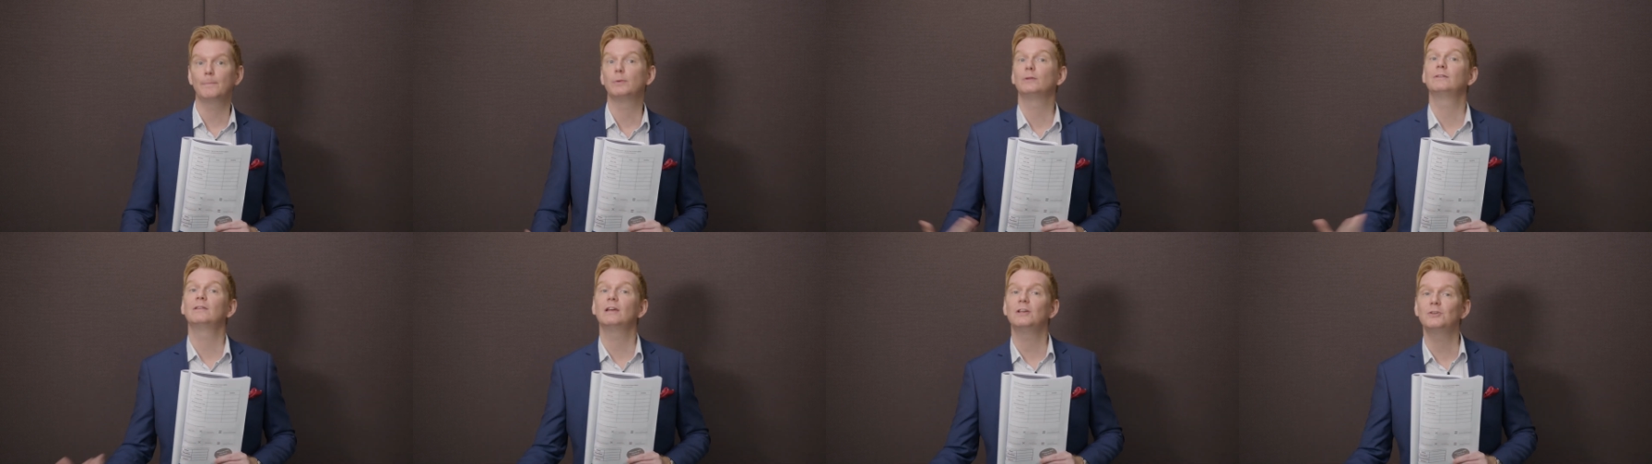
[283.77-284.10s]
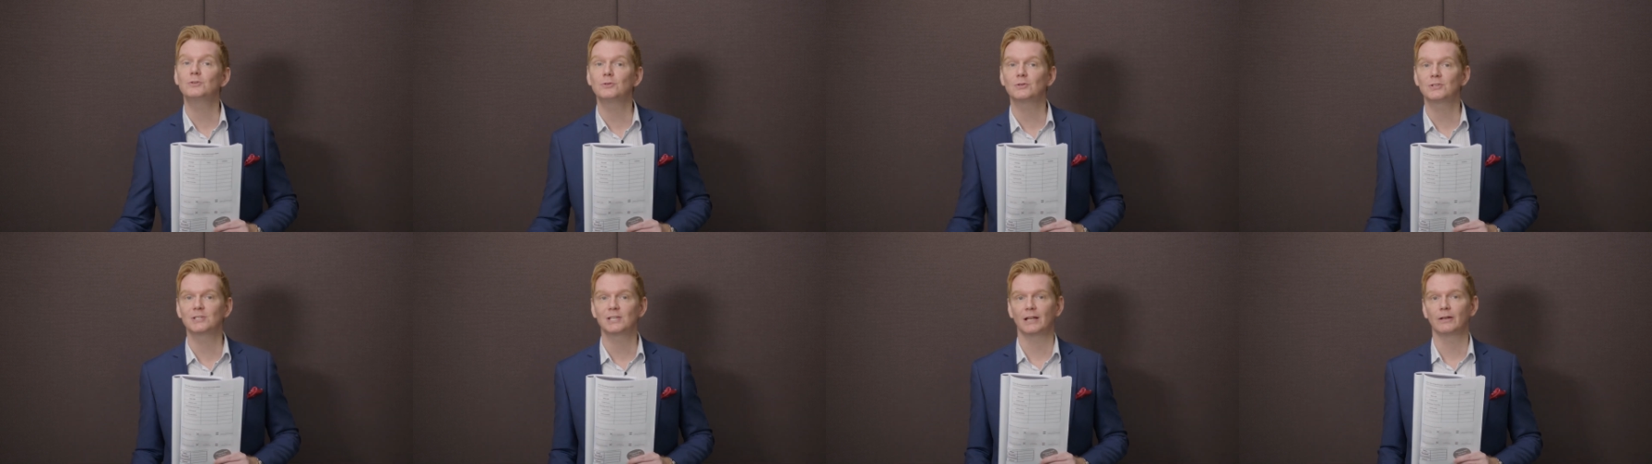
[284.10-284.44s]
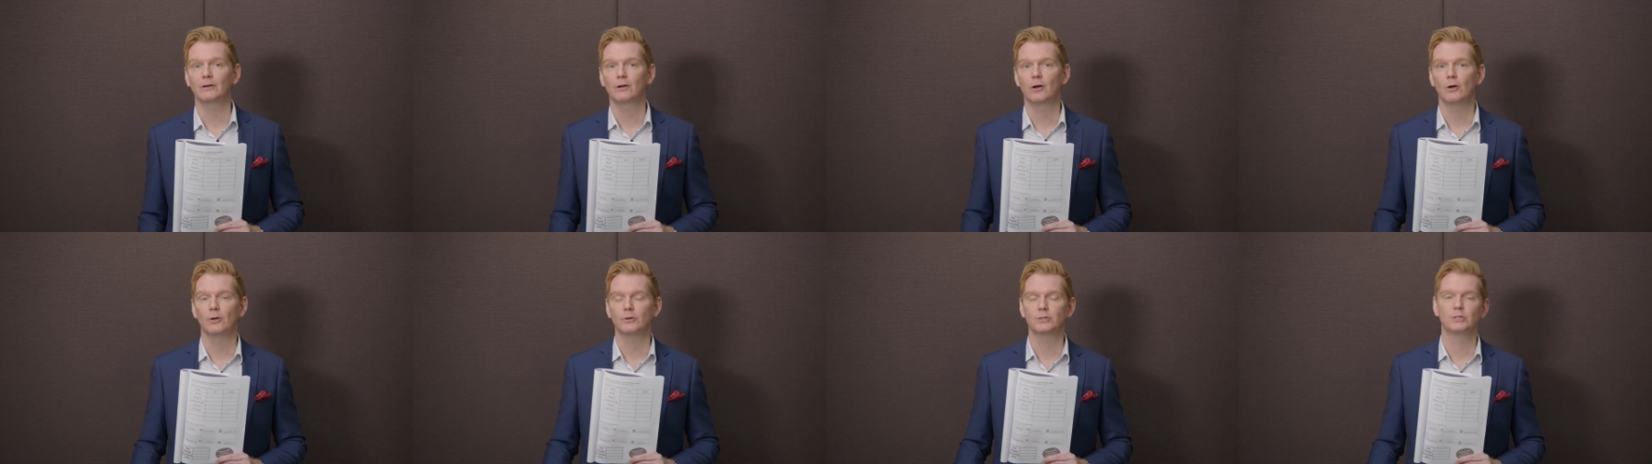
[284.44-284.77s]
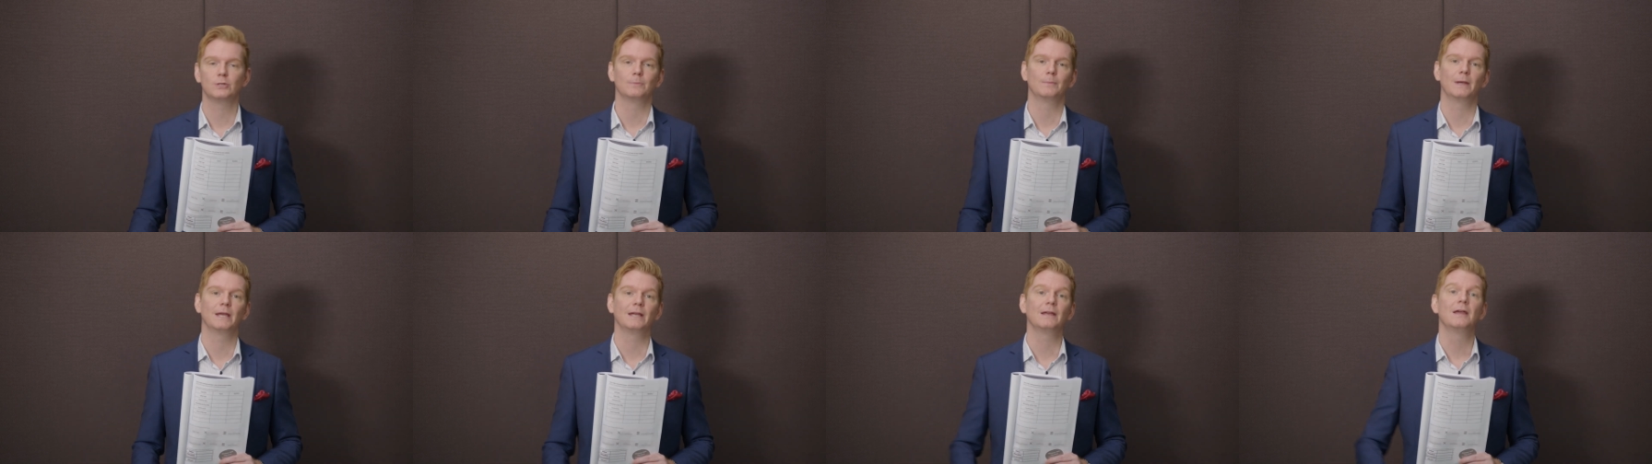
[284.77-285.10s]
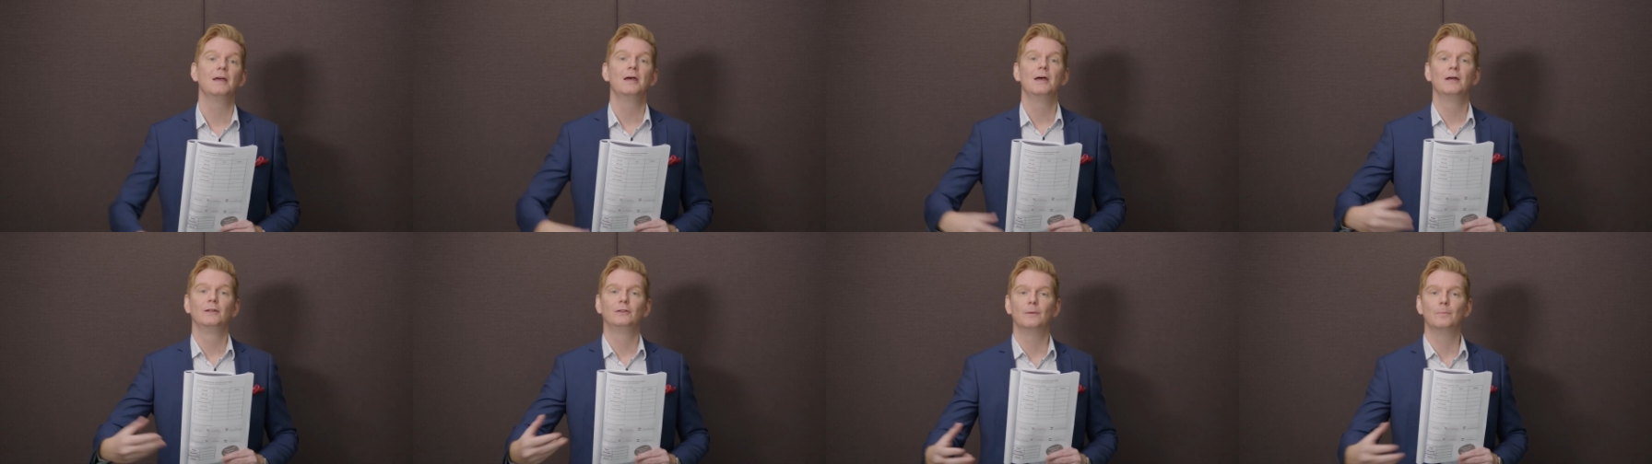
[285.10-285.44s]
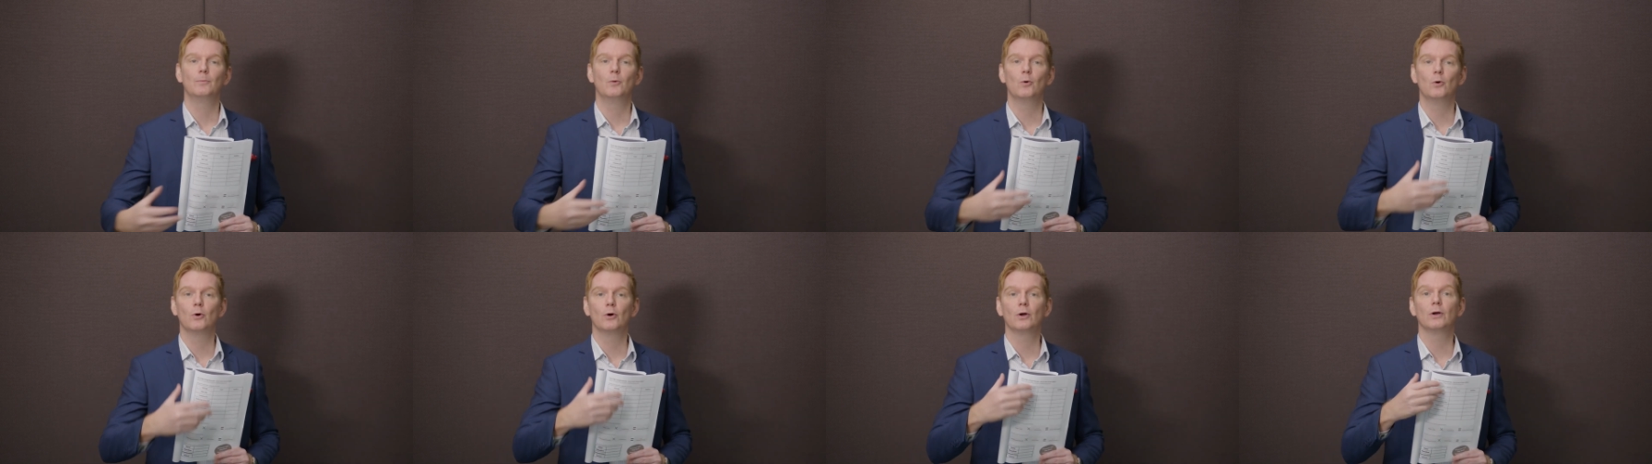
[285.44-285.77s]
potential seller calls you make, the
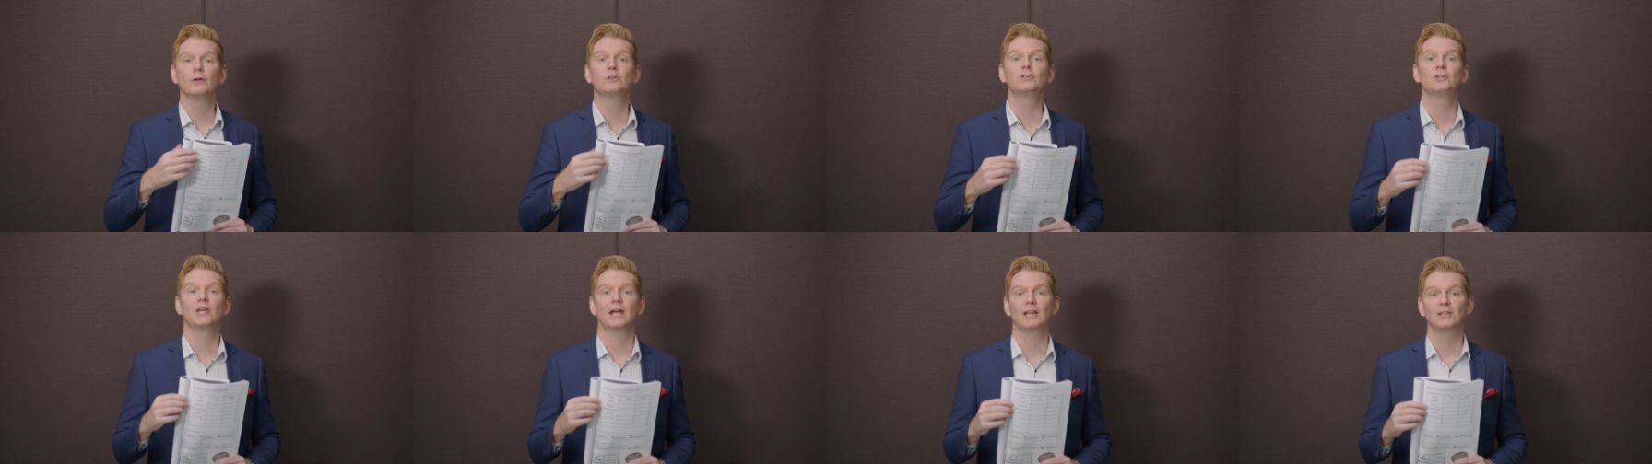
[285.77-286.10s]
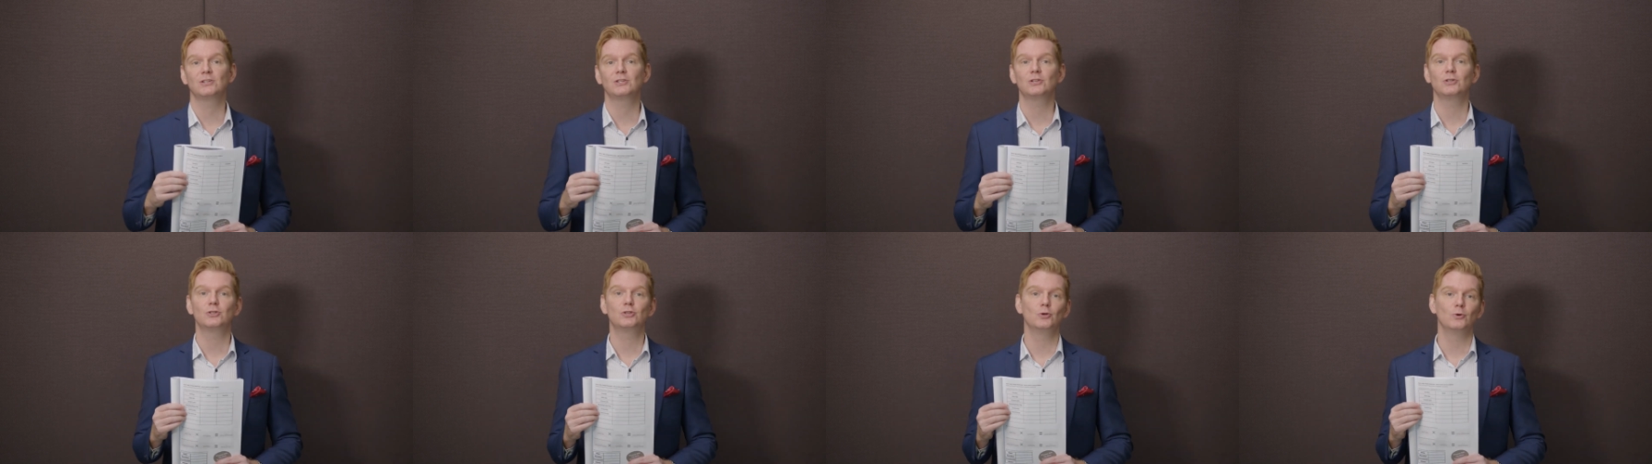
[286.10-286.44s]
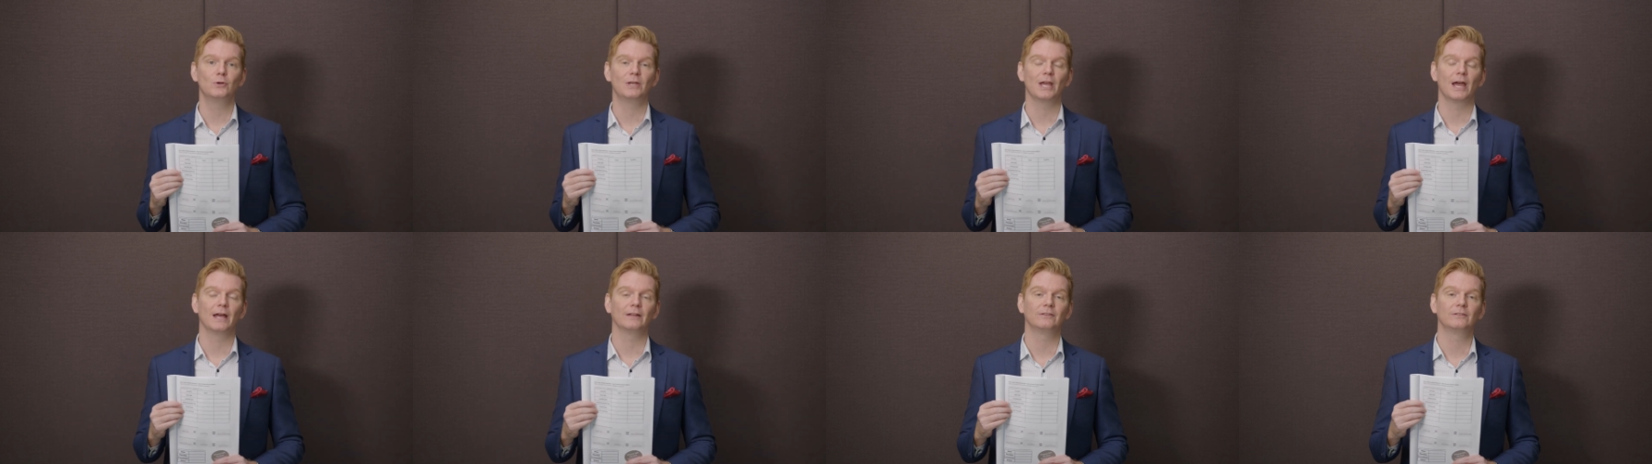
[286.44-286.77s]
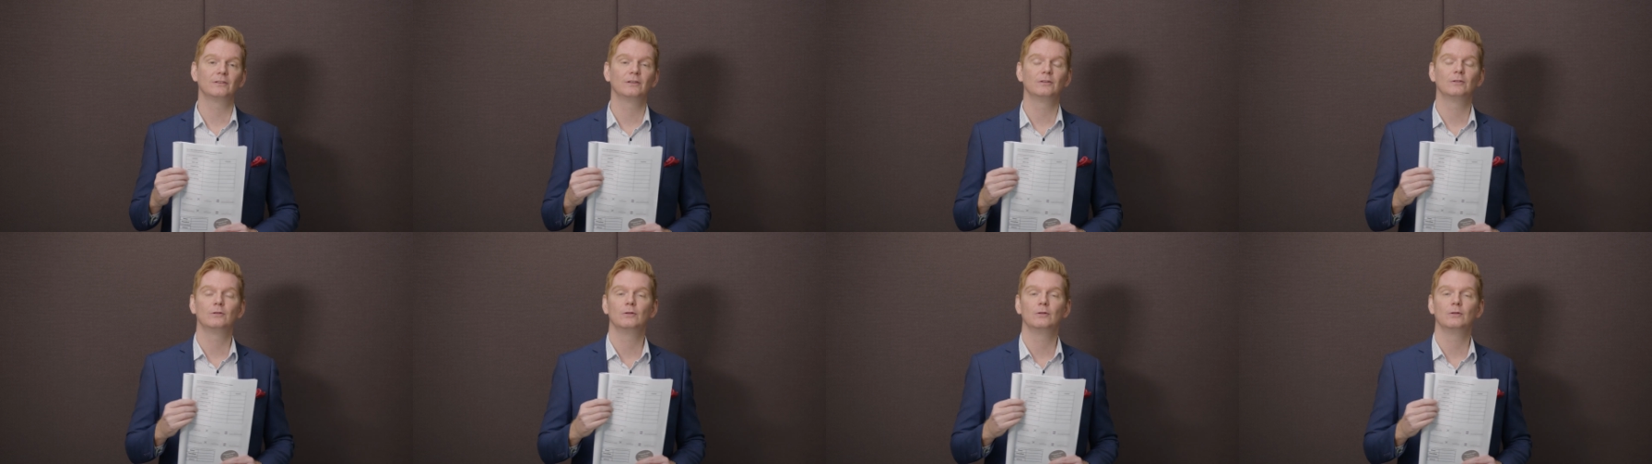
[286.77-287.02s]
more chances you get